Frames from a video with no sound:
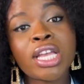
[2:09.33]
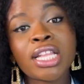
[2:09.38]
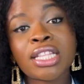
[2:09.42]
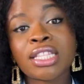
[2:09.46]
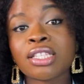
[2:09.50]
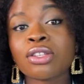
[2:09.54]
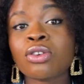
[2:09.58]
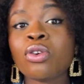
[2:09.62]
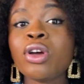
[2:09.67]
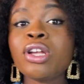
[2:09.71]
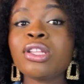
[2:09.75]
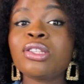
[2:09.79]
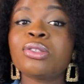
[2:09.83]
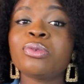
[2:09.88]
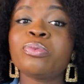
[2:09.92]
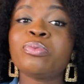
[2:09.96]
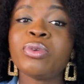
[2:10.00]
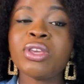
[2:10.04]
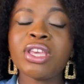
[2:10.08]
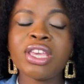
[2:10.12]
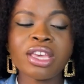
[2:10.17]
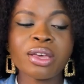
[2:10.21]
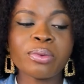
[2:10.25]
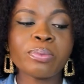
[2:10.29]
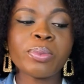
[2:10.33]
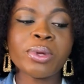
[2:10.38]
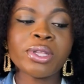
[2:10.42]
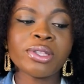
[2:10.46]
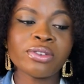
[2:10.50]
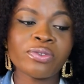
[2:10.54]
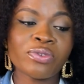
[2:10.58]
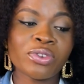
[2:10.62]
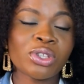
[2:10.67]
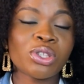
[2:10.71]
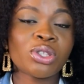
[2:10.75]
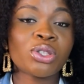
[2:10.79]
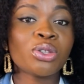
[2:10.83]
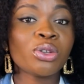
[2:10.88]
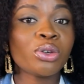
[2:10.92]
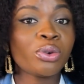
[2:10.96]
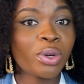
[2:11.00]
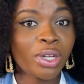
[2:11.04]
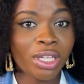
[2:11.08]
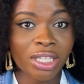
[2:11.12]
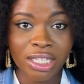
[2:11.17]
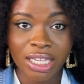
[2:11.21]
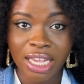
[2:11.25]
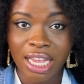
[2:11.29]
it's going to be a bit of a
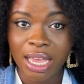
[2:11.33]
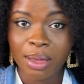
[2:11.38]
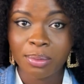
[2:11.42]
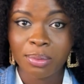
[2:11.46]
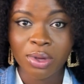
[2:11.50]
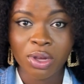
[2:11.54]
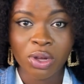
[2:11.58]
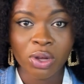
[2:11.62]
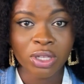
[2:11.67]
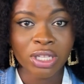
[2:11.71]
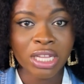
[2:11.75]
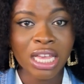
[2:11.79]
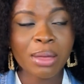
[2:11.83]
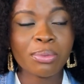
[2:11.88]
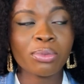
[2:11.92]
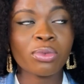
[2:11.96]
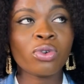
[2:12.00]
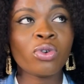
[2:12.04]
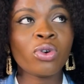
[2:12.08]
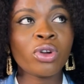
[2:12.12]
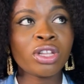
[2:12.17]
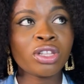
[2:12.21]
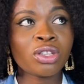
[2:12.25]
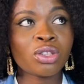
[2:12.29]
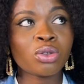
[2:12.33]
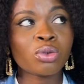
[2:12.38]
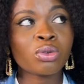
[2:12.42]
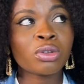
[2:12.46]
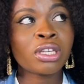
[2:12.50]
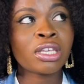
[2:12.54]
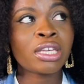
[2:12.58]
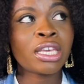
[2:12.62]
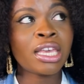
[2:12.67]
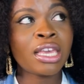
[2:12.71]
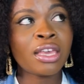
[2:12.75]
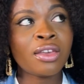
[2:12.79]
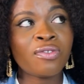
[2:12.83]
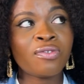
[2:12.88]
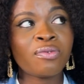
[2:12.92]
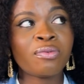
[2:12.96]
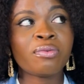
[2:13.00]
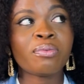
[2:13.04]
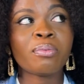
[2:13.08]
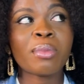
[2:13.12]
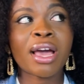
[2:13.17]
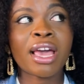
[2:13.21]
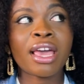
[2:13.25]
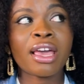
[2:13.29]
story time because I'm going to give
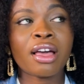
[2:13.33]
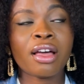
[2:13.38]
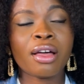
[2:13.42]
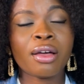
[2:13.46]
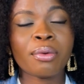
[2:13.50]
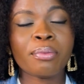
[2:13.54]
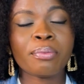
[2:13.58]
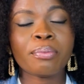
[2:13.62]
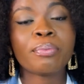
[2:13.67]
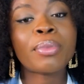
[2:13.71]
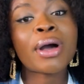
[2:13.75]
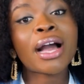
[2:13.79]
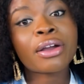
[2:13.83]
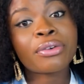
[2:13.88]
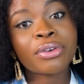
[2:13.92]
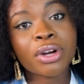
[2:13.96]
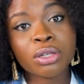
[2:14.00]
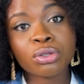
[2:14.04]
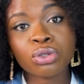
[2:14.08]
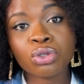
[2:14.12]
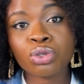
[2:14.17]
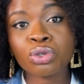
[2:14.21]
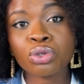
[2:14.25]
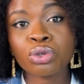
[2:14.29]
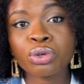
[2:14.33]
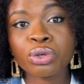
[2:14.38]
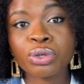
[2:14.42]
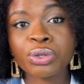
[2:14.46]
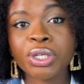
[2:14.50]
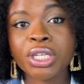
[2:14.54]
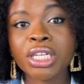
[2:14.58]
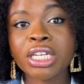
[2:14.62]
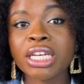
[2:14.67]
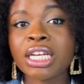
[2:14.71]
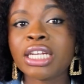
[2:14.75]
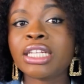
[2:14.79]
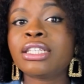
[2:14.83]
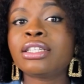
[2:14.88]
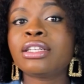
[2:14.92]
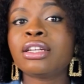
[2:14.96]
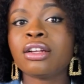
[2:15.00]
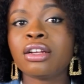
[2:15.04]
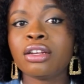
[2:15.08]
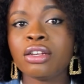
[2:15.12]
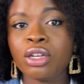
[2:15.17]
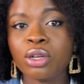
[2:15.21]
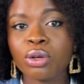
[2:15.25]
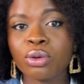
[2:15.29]
my background story, and
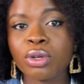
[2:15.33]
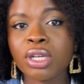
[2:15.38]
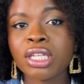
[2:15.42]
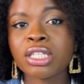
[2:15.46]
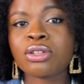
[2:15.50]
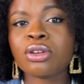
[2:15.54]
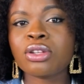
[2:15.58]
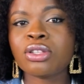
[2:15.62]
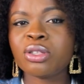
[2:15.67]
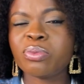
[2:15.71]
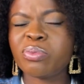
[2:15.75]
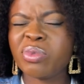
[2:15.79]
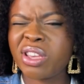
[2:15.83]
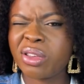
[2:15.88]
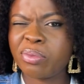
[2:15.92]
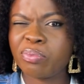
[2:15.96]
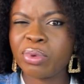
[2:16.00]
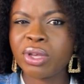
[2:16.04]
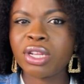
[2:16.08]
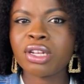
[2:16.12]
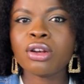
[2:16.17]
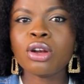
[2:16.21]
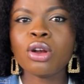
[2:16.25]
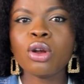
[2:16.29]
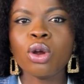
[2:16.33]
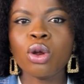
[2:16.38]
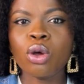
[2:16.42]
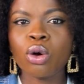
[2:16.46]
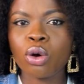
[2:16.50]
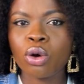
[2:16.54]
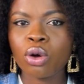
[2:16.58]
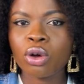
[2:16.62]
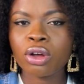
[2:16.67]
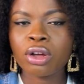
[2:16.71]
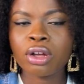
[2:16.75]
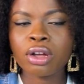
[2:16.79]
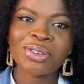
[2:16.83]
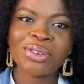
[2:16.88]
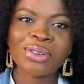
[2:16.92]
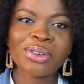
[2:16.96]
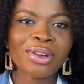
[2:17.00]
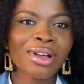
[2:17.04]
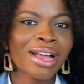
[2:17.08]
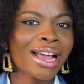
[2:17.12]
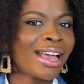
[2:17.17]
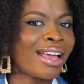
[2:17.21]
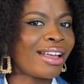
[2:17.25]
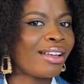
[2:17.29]
it's going to be a bit long.
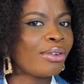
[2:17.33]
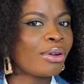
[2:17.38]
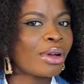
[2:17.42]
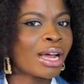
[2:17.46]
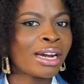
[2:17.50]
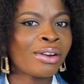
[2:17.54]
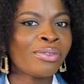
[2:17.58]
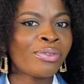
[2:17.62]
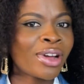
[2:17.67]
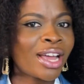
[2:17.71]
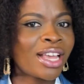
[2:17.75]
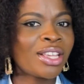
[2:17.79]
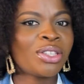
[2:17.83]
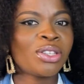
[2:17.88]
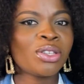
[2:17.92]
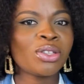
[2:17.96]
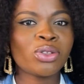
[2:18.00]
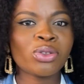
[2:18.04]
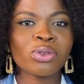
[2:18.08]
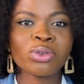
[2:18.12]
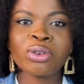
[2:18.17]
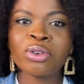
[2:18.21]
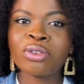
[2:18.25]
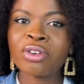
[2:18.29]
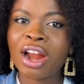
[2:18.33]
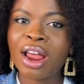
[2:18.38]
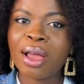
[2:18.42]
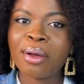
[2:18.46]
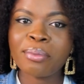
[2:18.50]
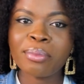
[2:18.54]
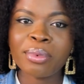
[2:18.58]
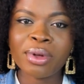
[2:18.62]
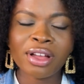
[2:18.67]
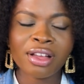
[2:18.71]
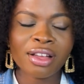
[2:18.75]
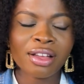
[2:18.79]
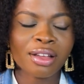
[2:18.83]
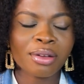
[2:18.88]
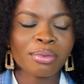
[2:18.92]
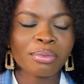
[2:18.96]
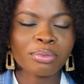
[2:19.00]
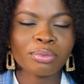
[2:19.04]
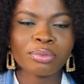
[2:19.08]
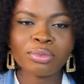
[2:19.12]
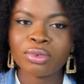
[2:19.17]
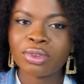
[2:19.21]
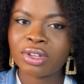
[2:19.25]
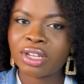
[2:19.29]
So I'll advise you to grab
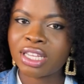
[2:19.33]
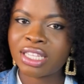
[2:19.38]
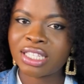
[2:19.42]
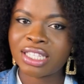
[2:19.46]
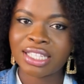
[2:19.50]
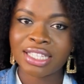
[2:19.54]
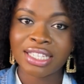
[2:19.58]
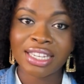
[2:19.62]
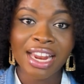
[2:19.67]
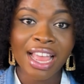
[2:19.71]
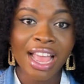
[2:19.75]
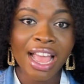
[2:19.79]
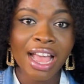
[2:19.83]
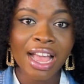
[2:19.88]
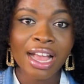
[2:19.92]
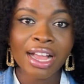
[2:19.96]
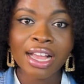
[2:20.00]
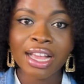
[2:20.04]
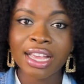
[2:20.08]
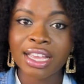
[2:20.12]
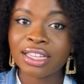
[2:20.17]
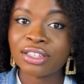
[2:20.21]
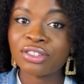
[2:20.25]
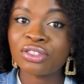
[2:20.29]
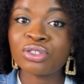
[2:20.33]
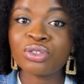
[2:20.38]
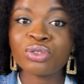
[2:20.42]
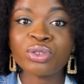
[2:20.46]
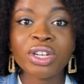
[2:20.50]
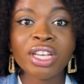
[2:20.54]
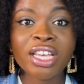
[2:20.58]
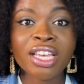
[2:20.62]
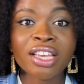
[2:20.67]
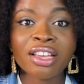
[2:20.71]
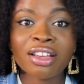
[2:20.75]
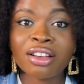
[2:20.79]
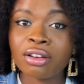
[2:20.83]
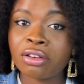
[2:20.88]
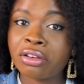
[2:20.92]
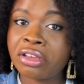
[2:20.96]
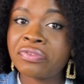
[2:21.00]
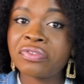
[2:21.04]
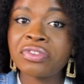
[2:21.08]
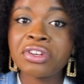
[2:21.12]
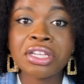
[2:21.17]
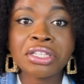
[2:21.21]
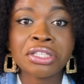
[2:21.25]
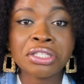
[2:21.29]
a snack, a drink, or
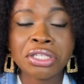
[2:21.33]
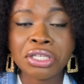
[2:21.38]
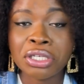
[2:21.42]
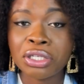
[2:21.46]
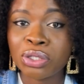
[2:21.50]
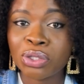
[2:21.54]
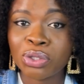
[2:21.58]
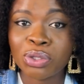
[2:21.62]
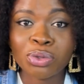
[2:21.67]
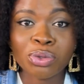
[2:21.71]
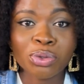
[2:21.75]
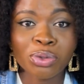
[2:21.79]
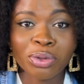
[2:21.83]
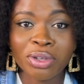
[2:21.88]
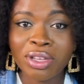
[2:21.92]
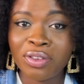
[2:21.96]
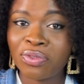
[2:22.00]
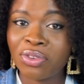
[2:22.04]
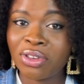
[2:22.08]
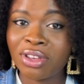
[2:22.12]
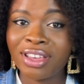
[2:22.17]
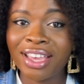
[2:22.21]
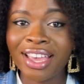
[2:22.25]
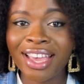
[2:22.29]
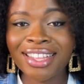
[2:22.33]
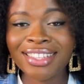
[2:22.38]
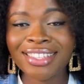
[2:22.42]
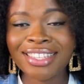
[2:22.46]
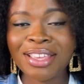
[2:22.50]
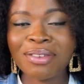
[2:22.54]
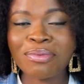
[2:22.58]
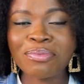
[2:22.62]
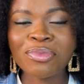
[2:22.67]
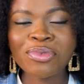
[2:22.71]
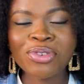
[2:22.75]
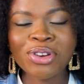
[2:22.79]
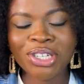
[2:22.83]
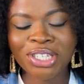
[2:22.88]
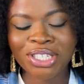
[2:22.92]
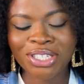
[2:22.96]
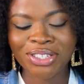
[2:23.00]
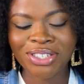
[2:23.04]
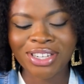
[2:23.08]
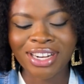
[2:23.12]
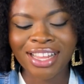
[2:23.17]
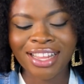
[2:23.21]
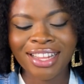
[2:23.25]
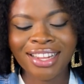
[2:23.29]
even a tissue if you get
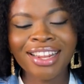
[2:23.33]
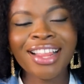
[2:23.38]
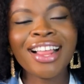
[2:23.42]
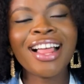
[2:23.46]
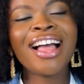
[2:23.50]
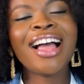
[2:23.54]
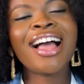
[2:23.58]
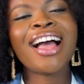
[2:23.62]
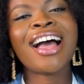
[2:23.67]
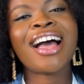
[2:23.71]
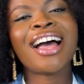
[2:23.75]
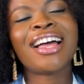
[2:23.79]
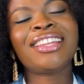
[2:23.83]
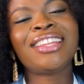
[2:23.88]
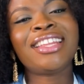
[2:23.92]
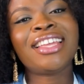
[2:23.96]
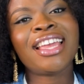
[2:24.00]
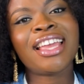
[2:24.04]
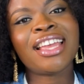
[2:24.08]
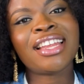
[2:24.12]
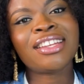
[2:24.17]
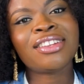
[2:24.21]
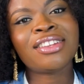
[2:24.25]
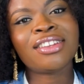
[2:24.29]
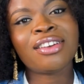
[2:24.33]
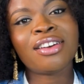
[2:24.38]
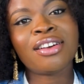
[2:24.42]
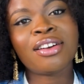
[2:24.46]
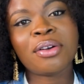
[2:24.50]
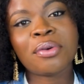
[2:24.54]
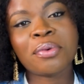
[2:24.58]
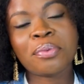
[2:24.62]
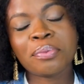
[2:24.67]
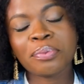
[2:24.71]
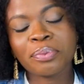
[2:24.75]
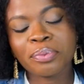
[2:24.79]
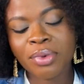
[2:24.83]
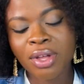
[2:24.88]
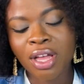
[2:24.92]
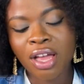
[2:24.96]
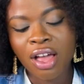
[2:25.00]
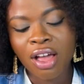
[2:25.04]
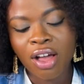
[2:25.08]
emotional at the end of